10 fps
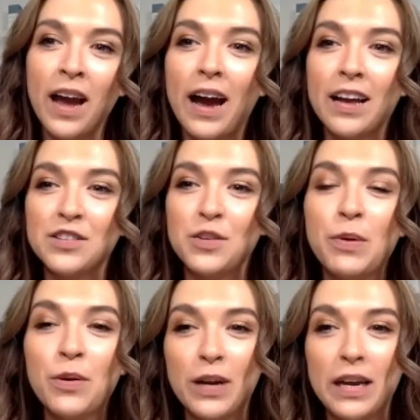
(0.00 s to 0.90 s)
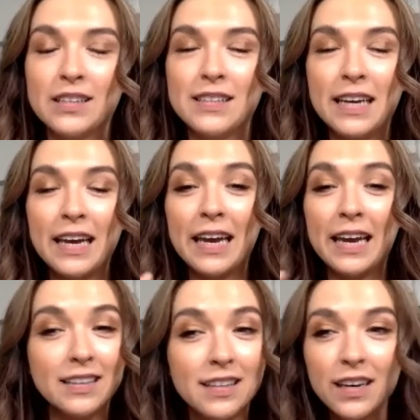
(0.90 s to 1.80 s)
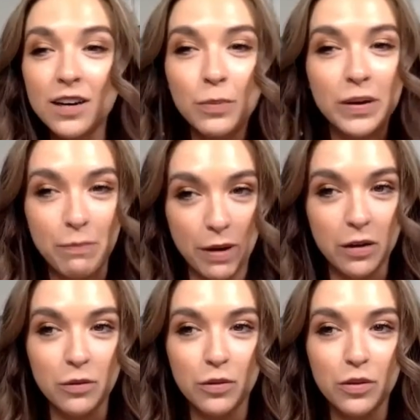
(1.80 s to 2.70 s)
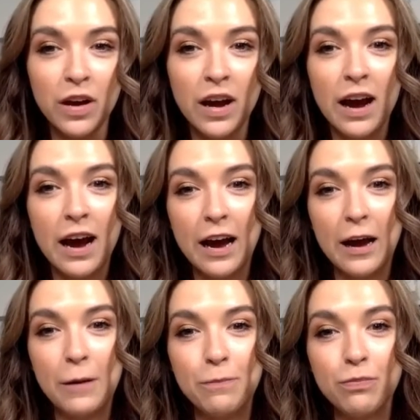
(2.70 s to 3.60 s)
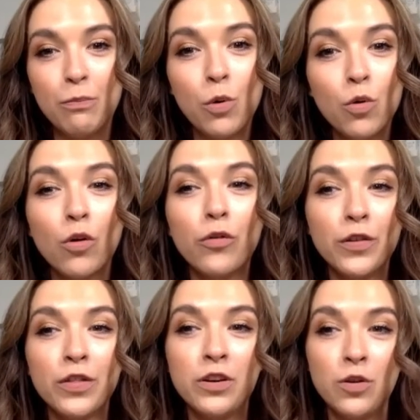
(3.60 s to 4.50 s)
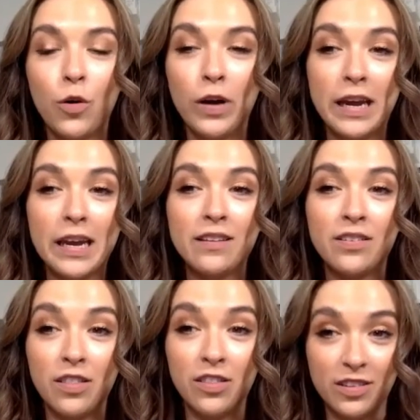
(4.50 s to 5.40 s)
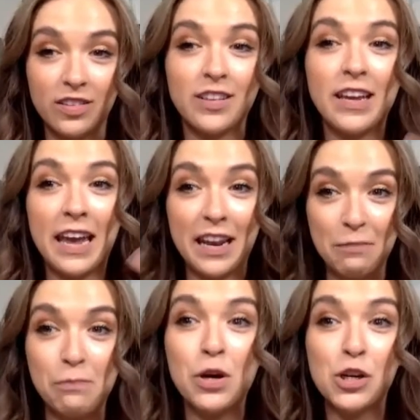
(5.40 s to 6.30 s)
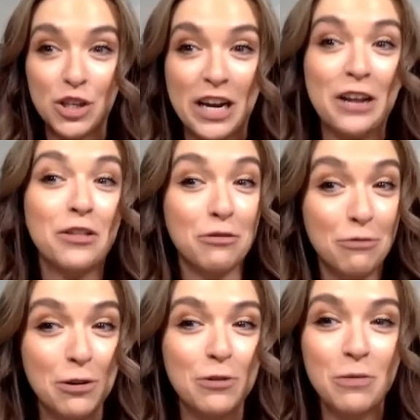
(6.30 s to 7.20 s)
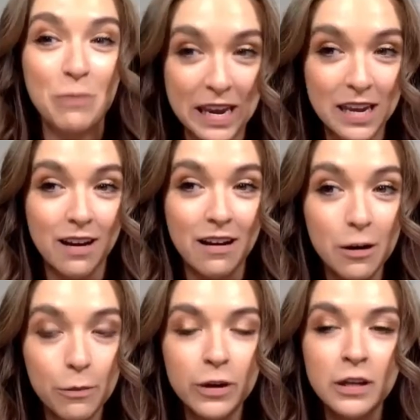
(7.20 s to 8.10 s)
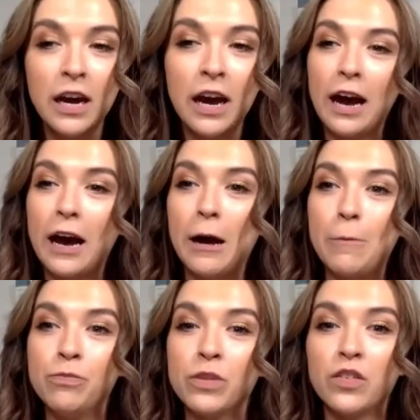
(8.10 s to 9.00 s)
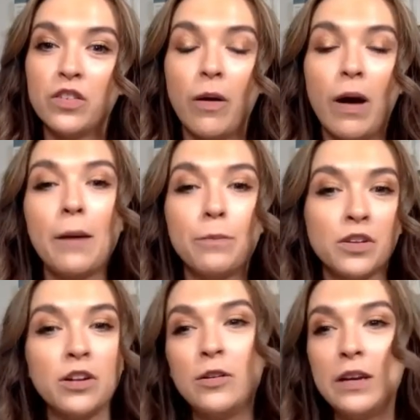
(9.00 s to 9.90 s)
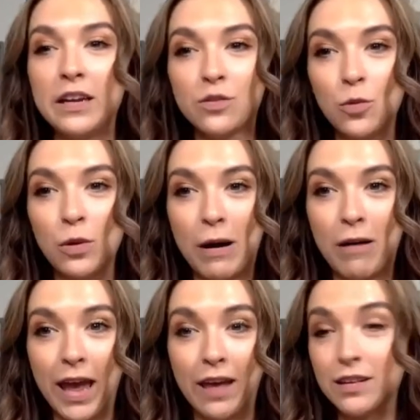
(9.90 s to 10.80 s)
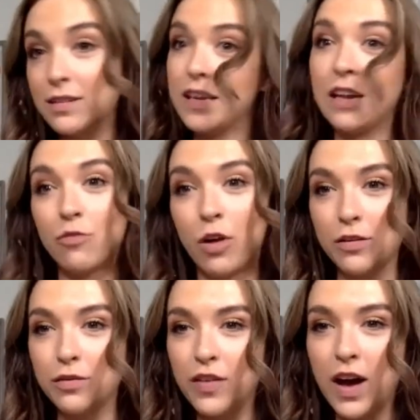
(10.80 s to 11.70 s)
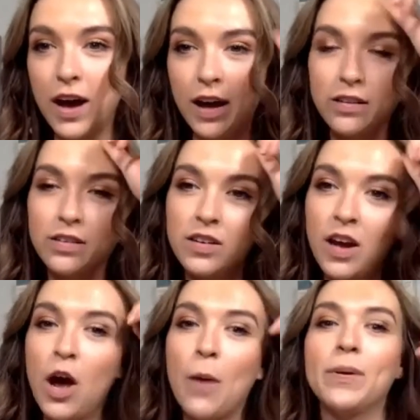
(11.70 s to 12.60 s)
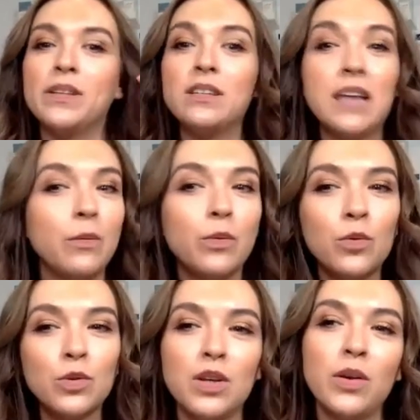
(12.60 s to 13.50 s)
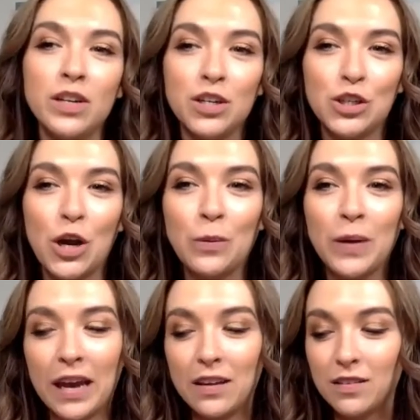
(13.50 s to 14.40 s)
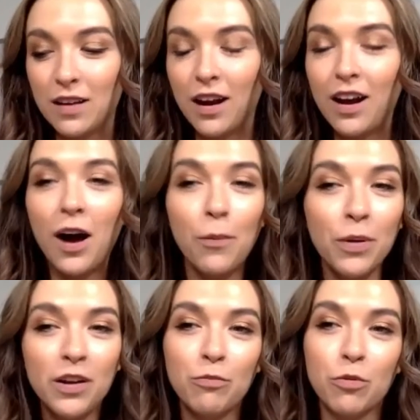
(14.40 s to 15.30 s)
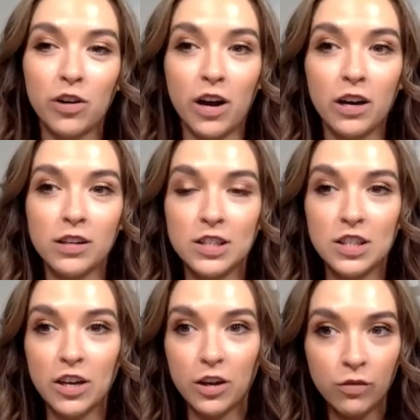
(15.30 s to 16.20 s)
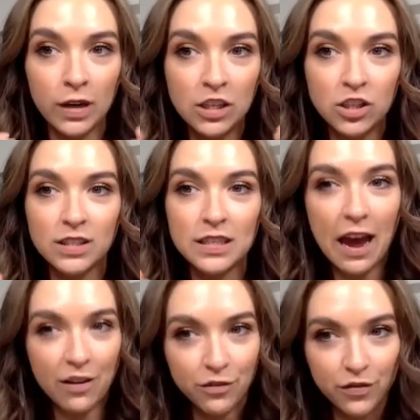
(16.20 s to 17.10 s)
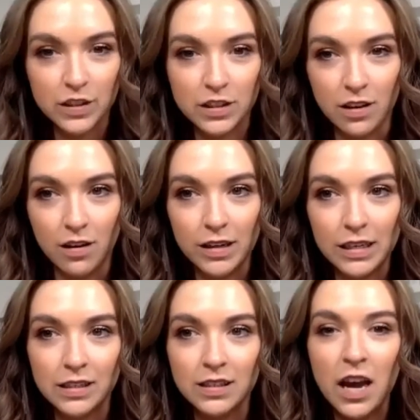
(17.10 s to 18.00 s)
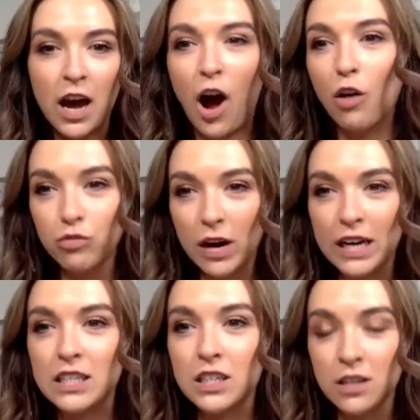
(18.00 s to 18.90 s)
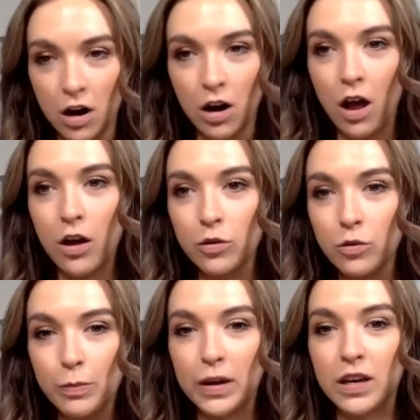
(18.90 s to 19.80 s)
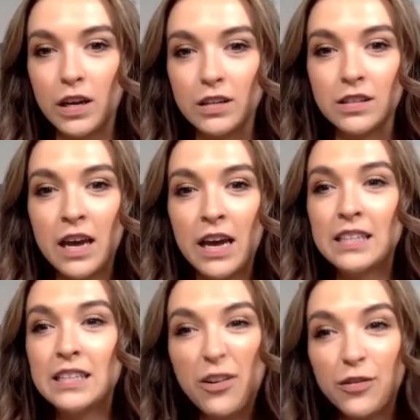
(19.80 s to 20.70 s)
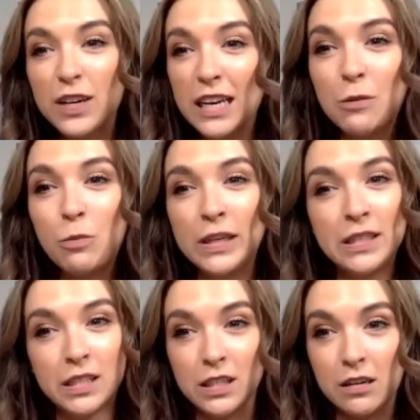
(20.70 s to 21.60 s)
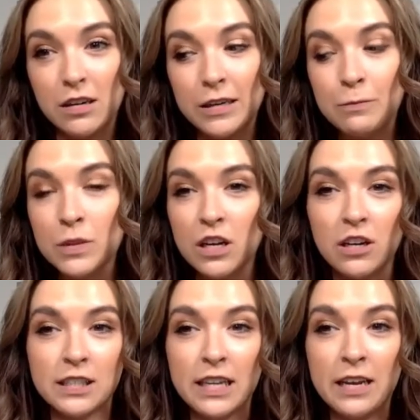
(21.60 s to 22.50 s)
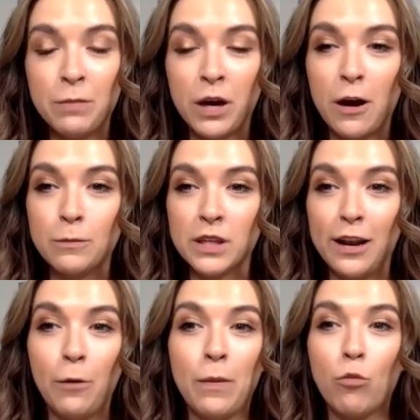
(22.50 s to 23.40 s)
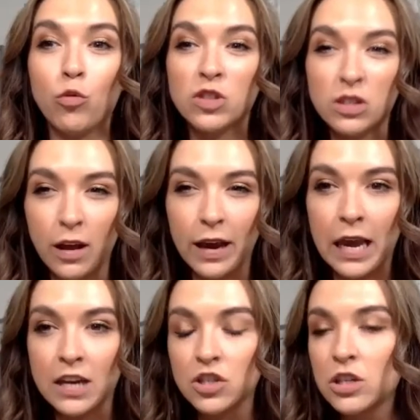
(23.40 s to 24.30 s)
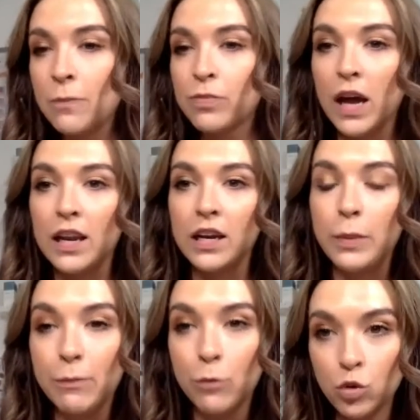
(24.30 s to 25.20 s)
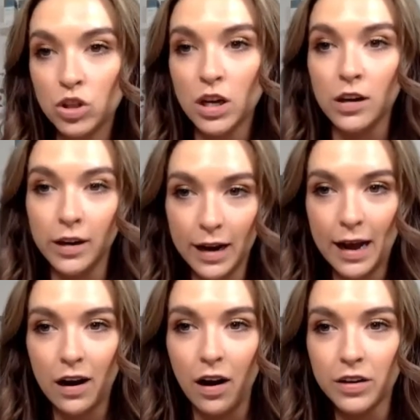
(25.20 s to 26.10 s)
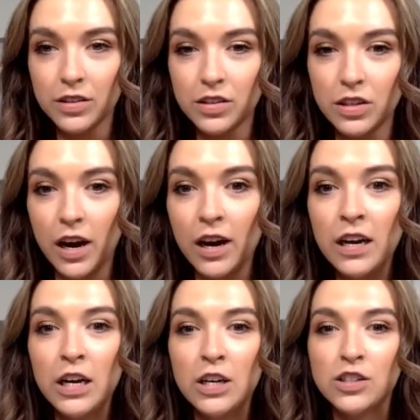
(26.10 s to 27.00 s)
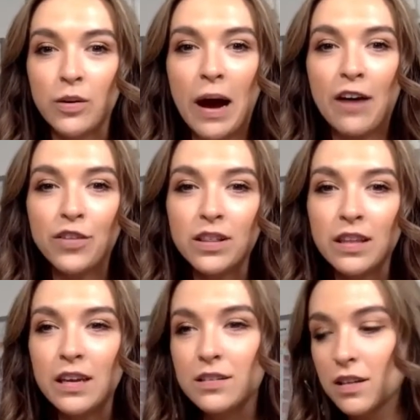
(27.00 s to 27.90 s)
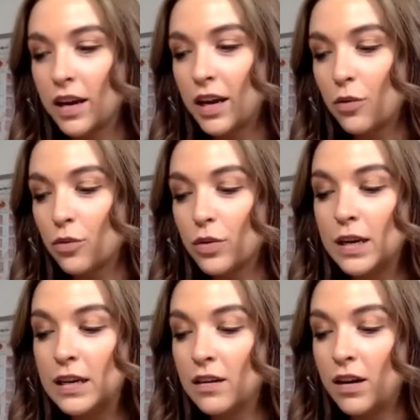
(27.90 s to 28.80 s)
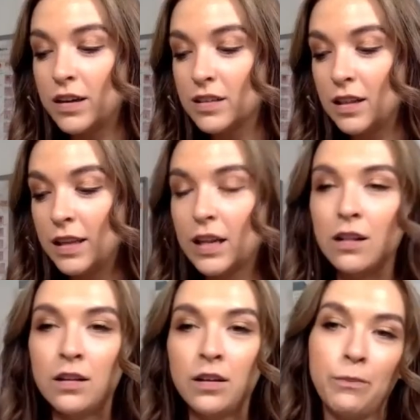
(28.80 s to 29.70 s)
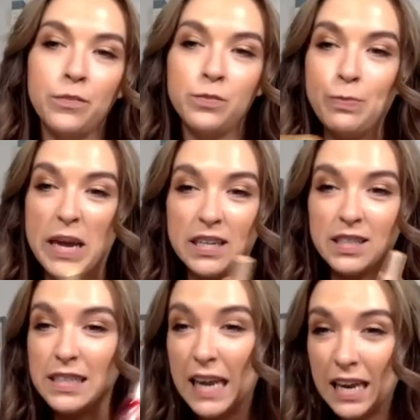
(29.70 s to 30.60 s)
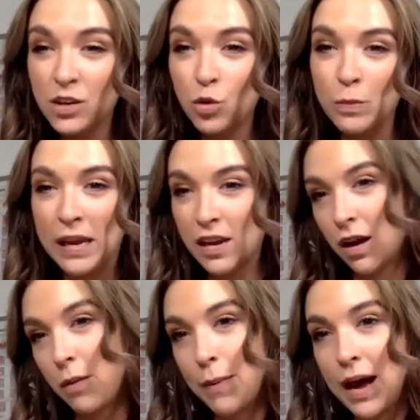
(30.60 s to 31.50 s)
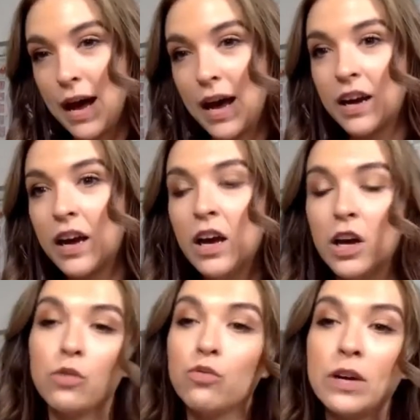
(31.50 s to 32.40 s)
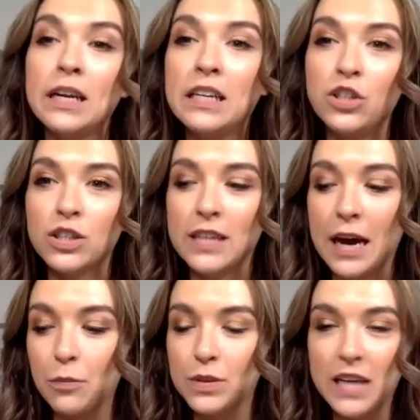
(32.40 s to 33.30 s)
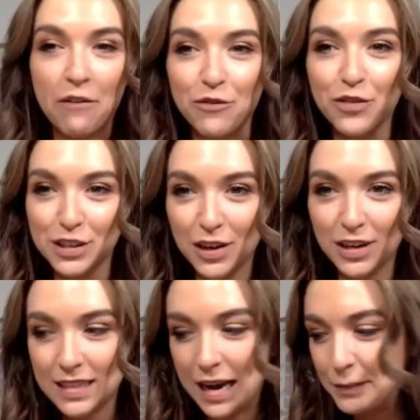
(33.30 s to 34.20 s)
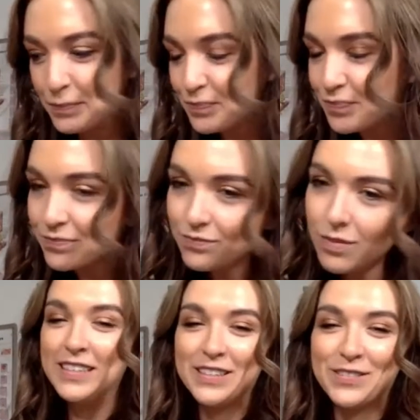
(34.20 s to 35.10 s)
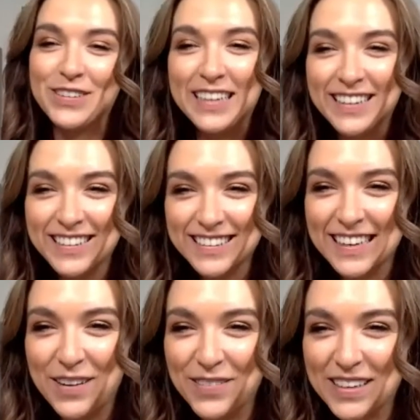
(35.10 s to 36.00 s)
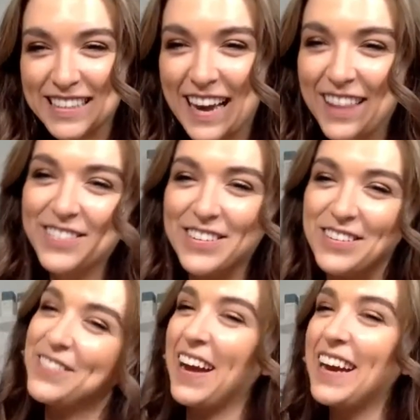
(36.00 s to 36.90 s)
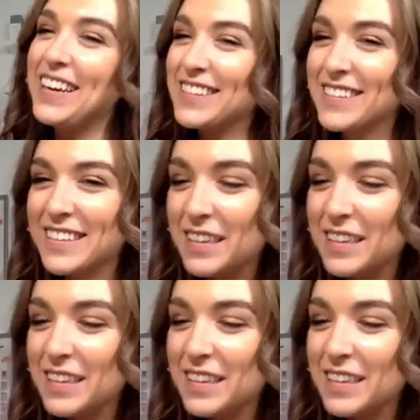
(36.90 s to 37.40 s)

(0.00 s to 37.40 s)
And to be honest, it is a little bit of both. More often than not, it is the skin pushing through the makeup. So absolutely, it's all about getting the skin right first. But today we're also going to showcase a couple of products that can really just emphasize a radiant glow, because definitely in winter times, our skin becomes a little bit more sluggish, a little bit more dull and lackluster. So having these like really nice little bits in your makeup bag can really just help to emphasize that. It's really nicely coming together on your face.